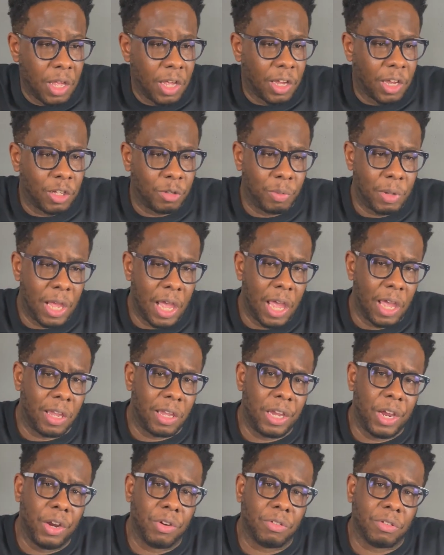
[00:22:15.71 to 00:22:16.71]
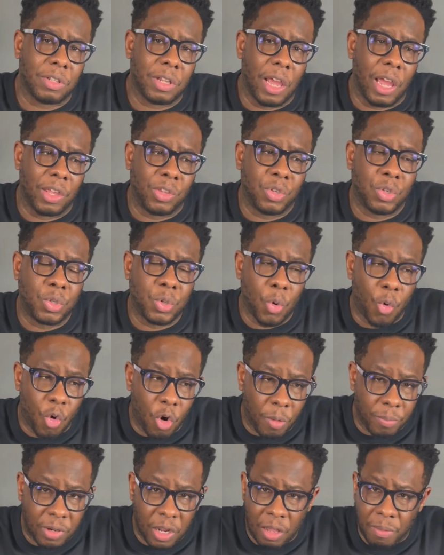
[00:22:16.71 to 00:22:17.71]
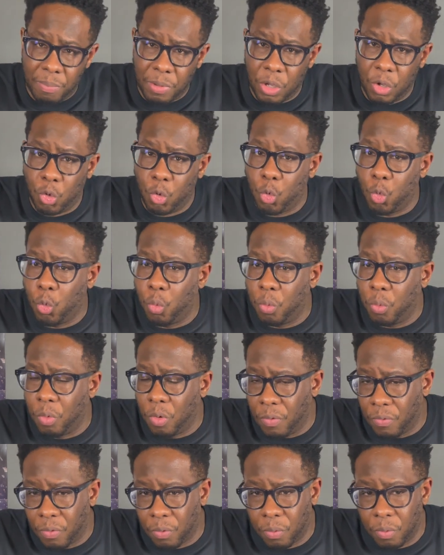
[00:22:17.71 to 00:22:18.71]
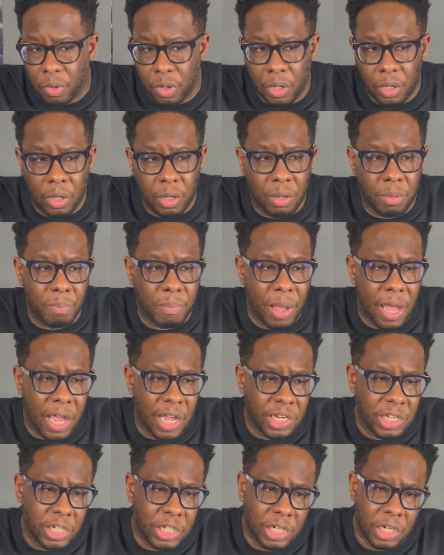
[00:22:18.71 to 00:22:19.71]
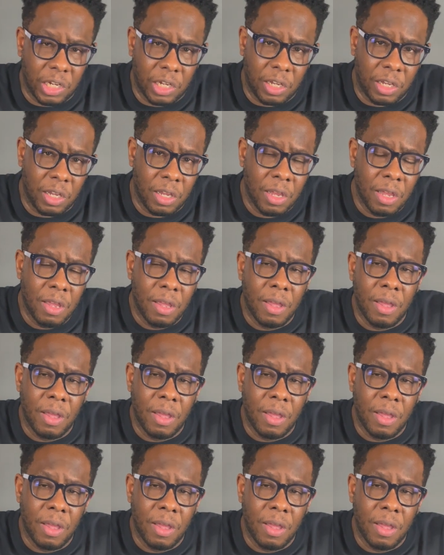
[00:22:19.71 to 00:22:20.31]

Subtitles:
Because we had characters like Storm debut, Wolverine, Banshee,